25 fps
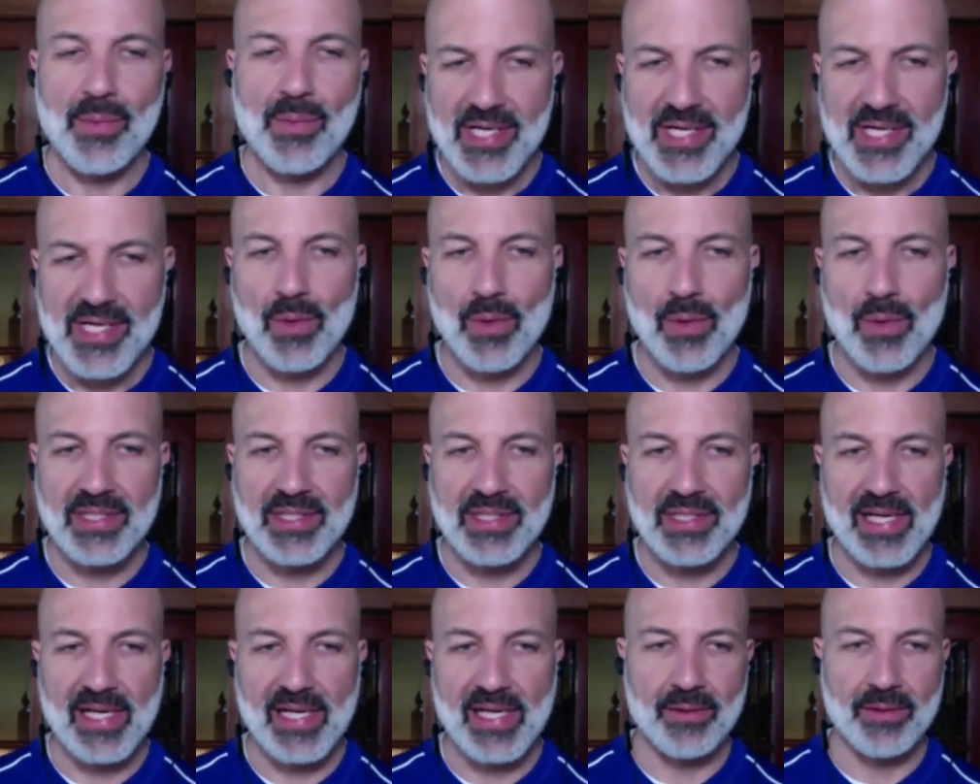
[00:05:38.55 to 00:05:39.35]
Uh, so we
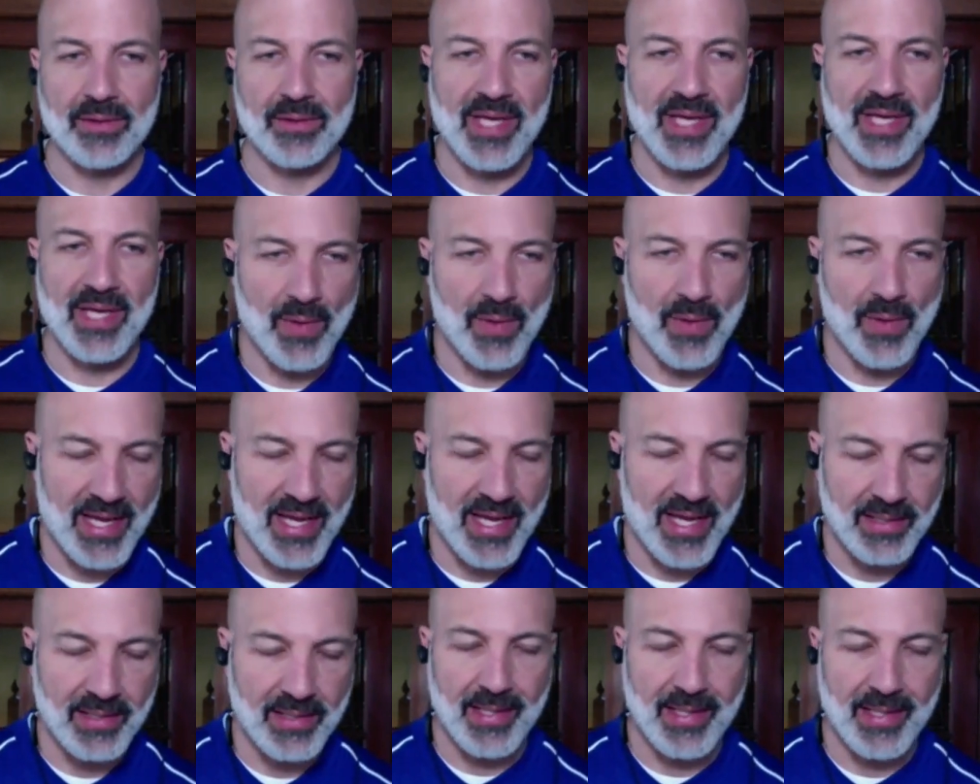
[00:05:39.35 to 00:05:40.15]
need to work together in
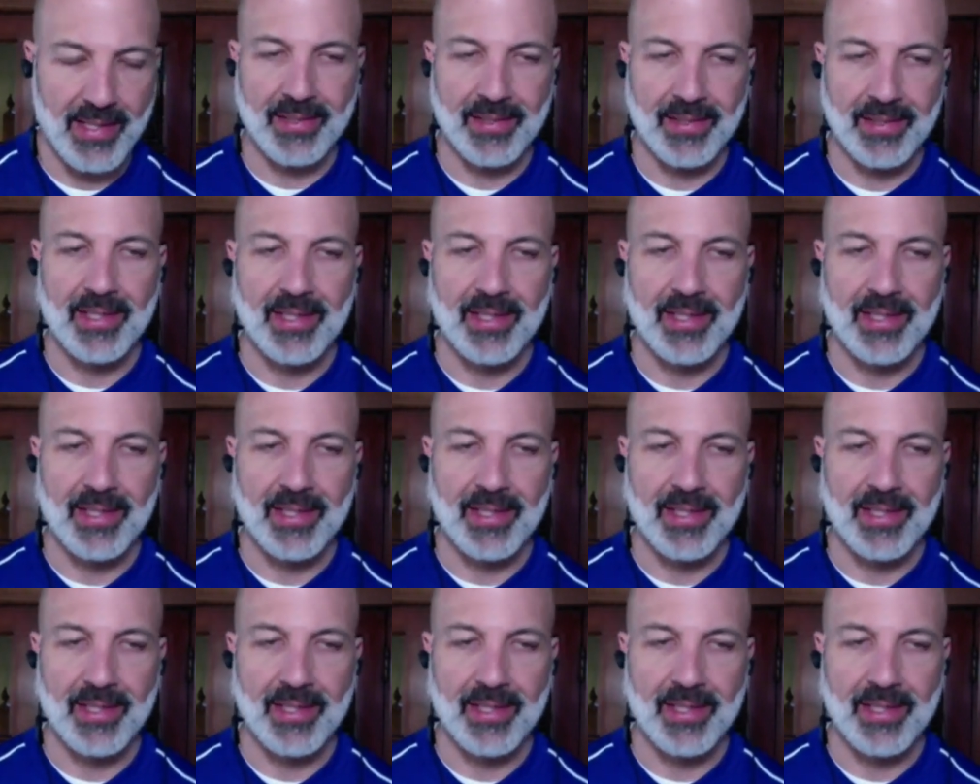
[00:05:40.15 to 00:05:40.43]
that way.